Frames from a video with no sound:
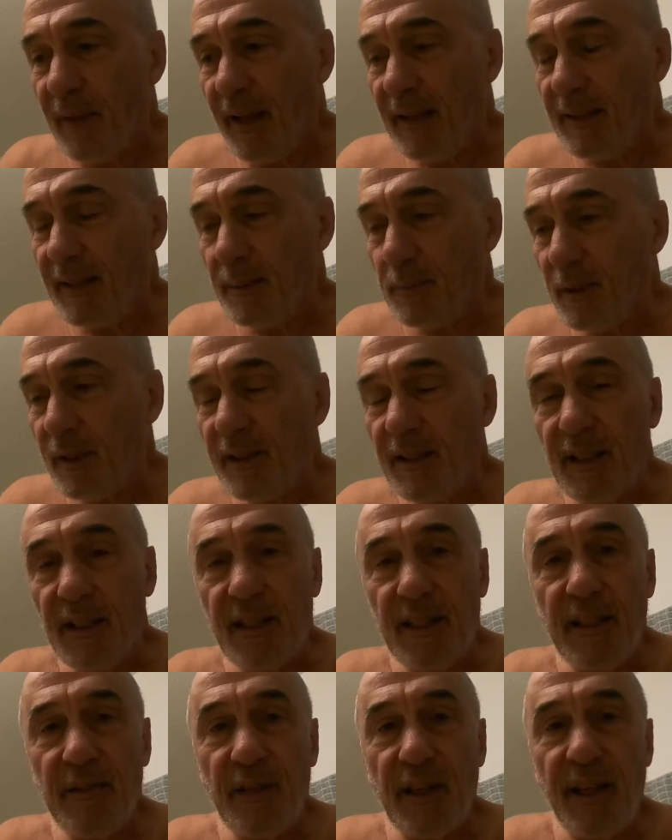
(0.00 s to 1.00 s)
And I'm just going
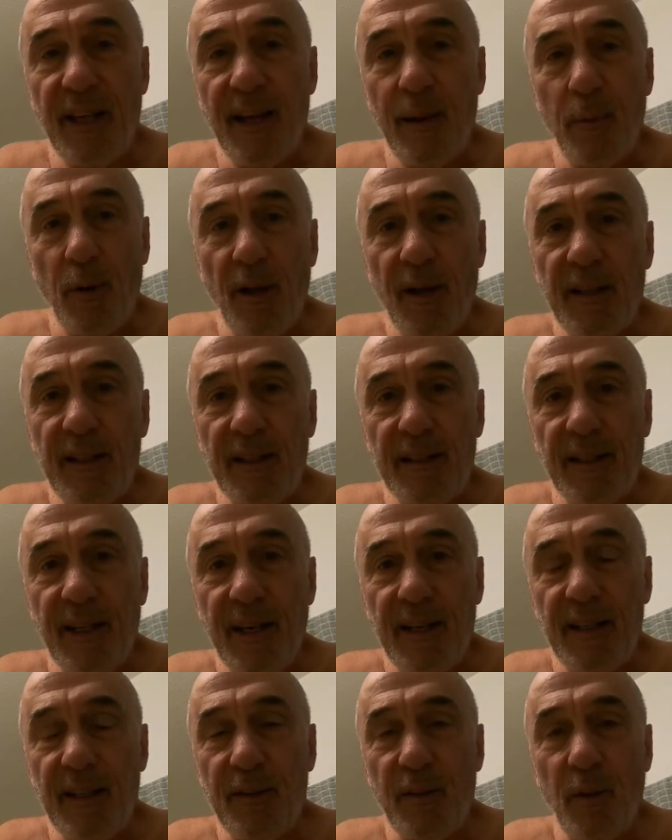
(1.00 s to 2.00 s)
to leave the camera on, and
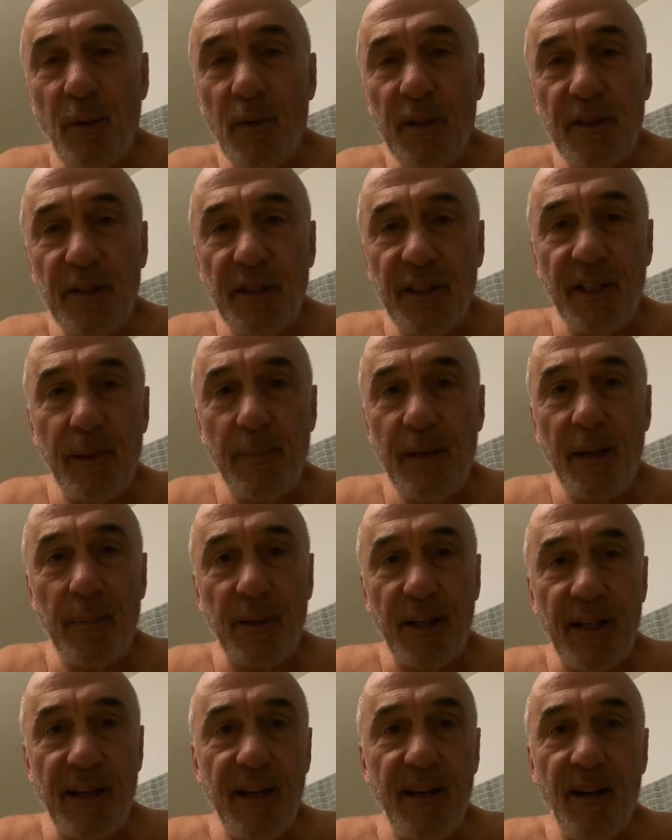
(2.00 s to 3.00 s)
I don't know what you're going to be
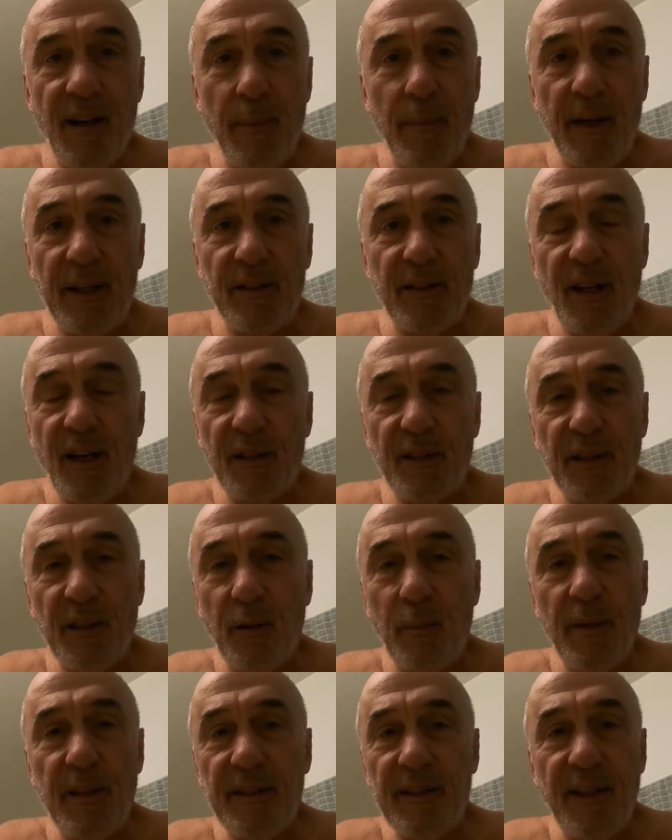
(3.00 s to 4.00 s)
able to hear. I might talk a
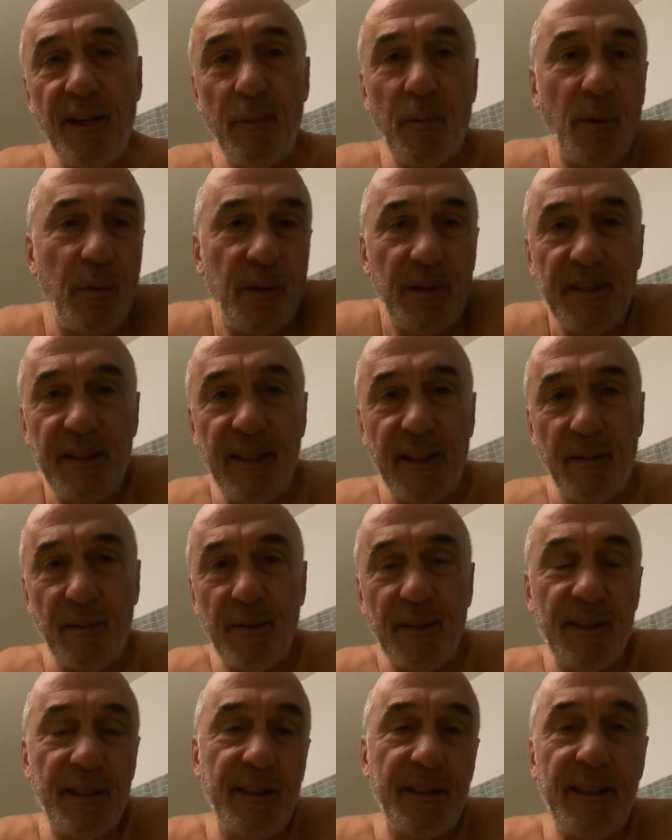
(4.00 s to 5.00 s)
little bit in there, but we'll see.
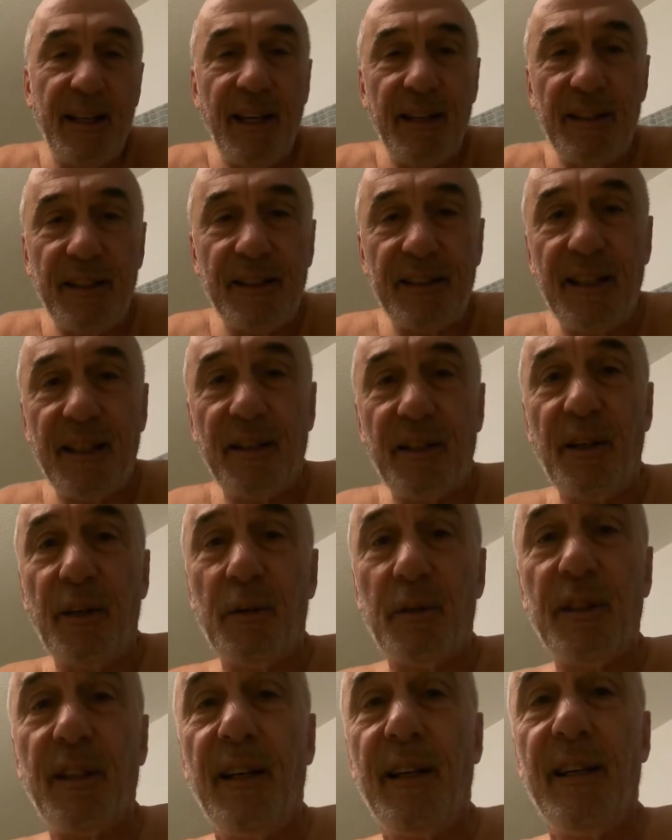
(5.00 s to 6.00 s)
We'll just see how this thing
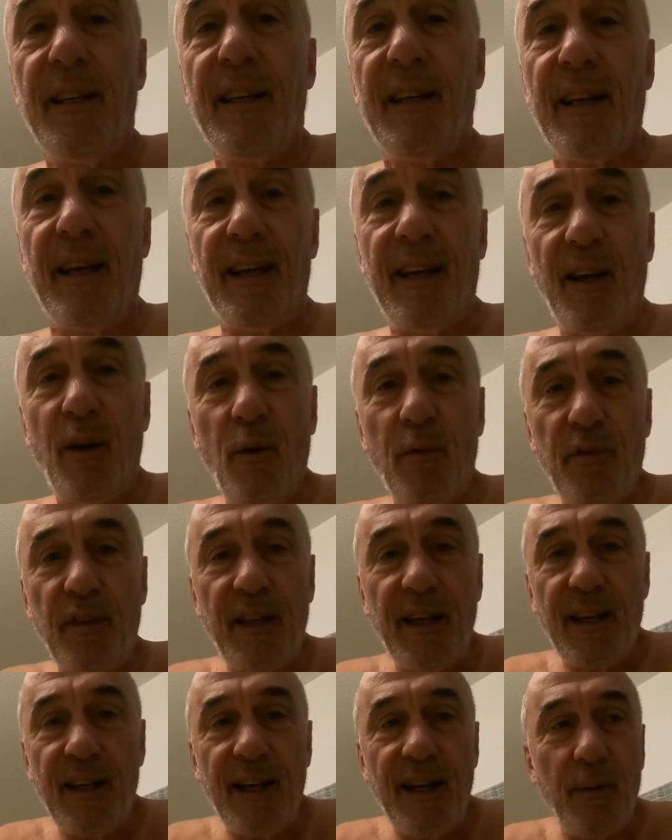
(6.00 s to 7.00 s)
goes. And I
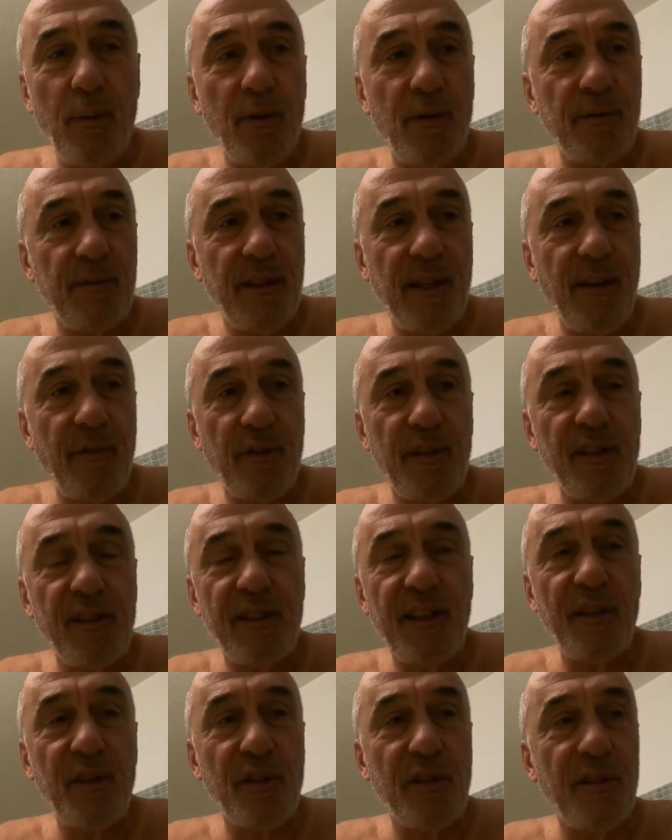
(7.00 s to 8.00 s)
hopefully I, I won't have to
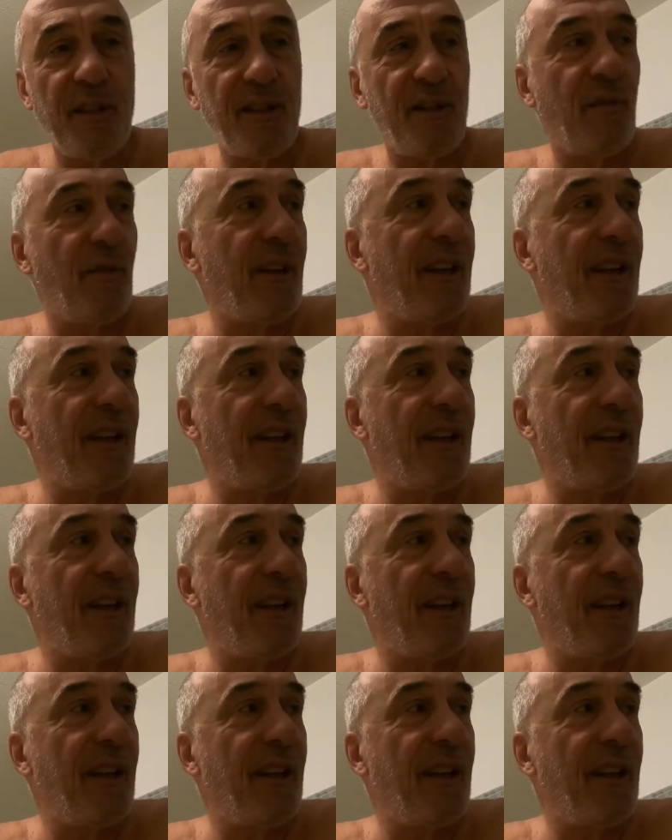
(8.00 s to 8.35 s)
censor this